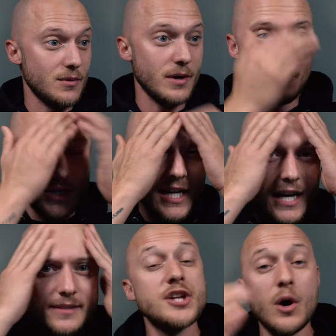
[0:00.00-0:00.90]
where was
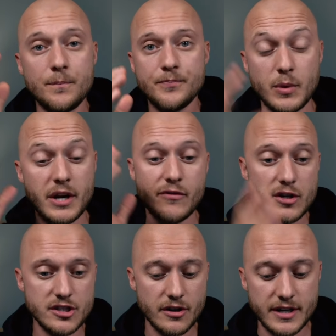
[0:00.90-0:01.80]
I? So when I
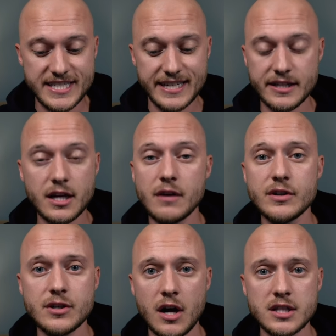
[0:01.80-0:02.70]
first started selling
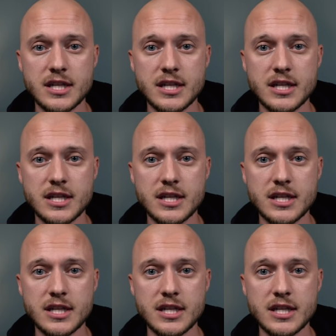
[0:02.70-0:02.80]
covered calls,